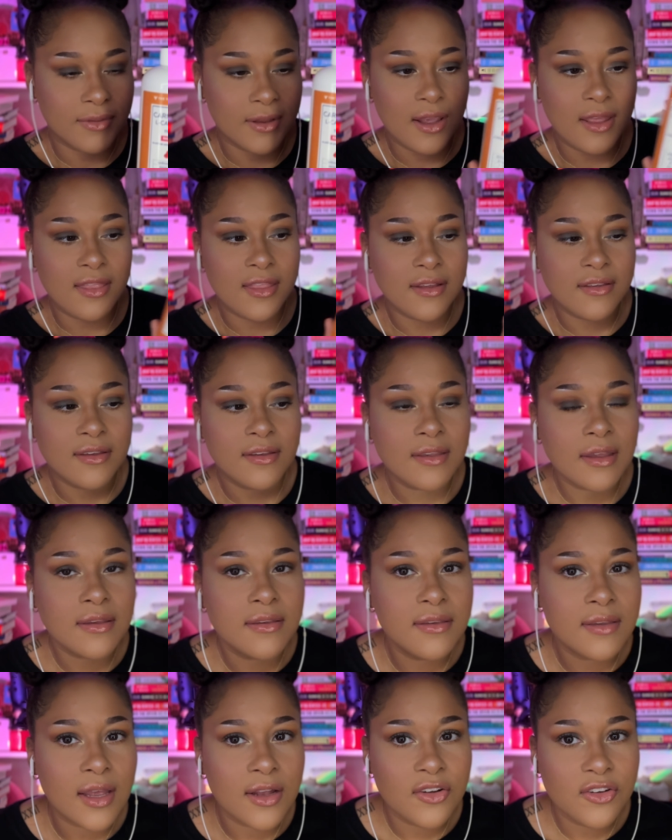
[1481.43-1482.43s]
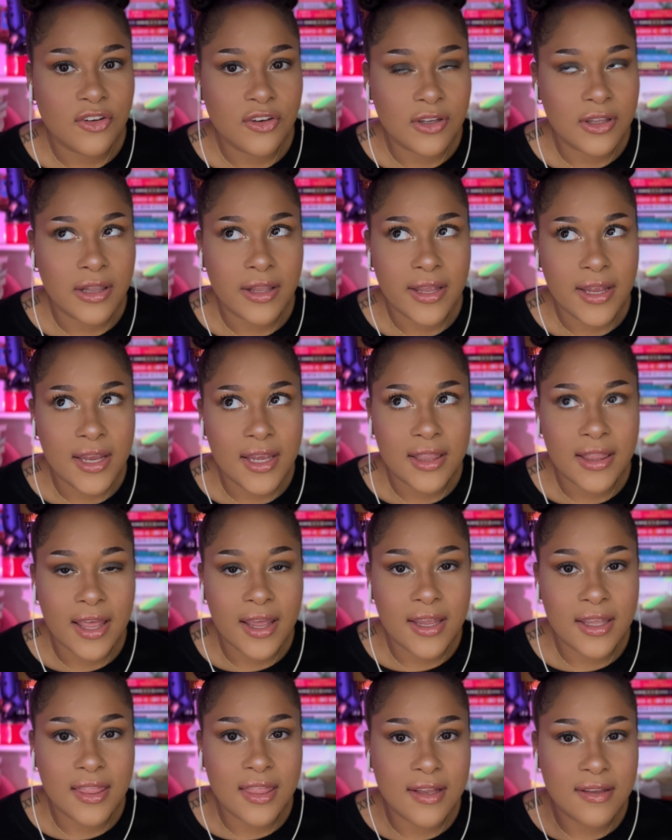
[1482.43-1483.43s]
This is essentially
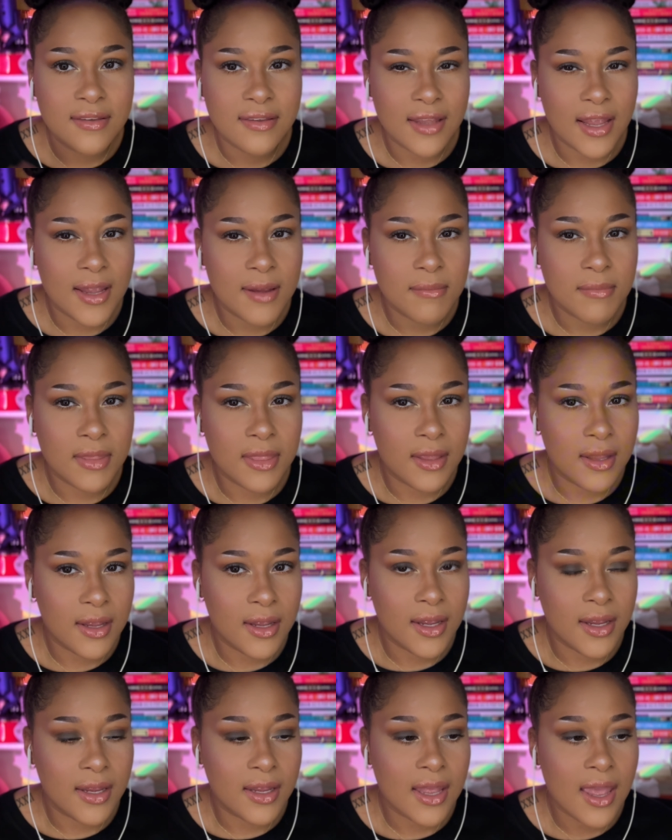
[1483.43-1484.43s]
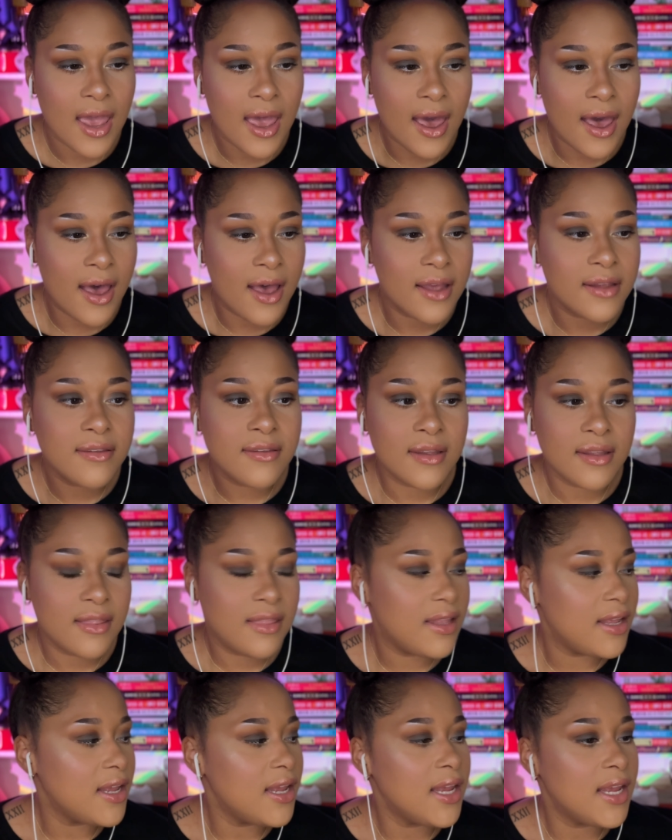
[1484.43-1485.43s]
like the same thing as
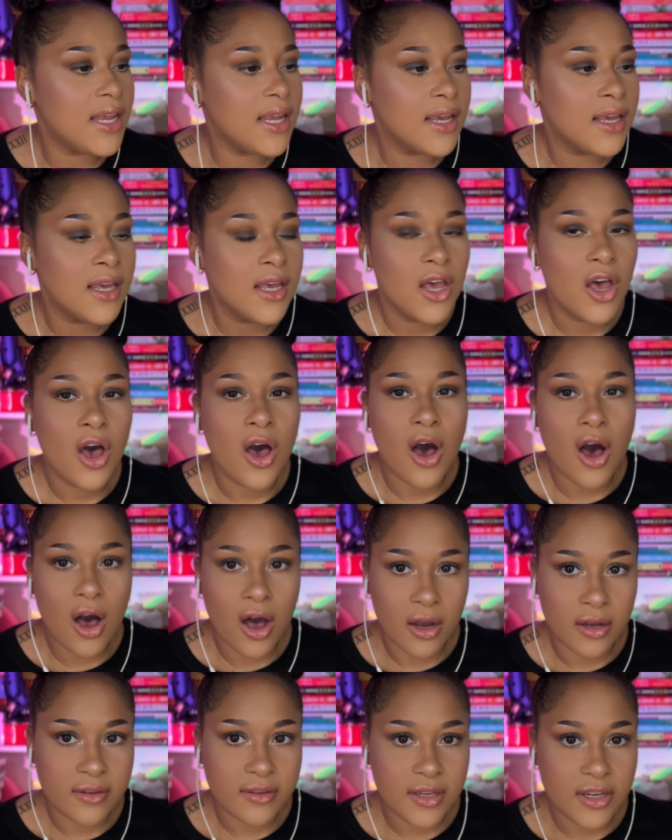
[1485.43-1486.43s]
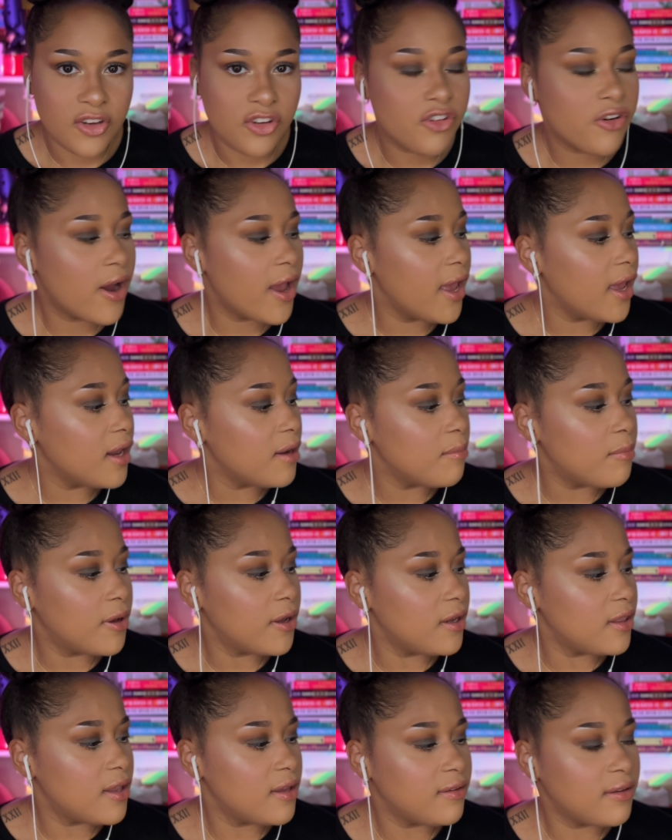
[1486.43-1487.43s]
the Oxy Shred, but
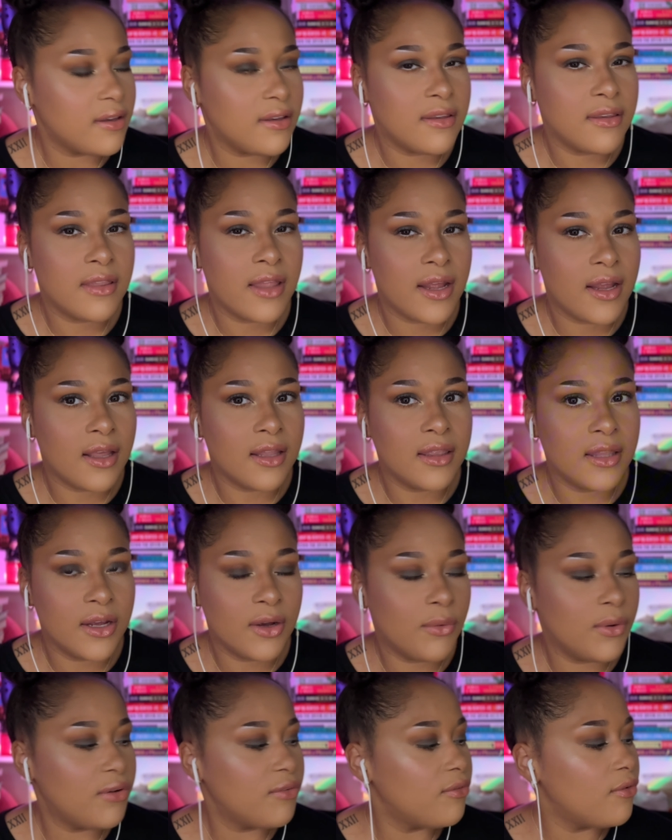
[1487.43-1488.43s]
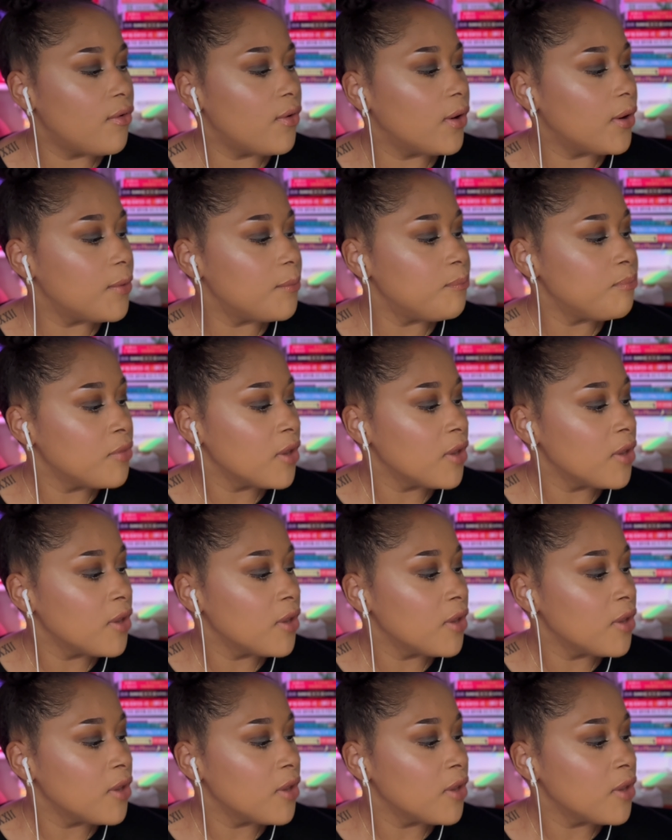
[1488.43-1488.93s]
this is like a liquid form